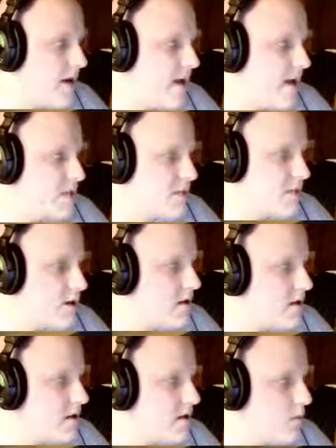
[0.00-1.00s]
Aspirant,
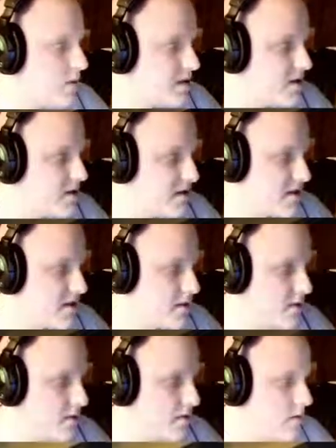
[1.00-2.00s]
which is
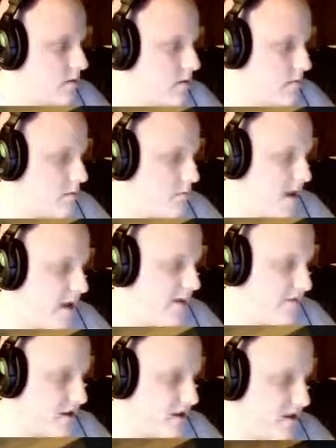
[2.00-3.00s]
bad
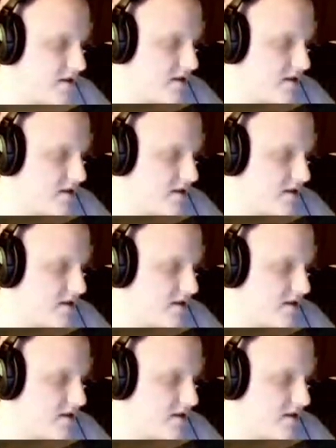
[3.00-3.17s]
for us,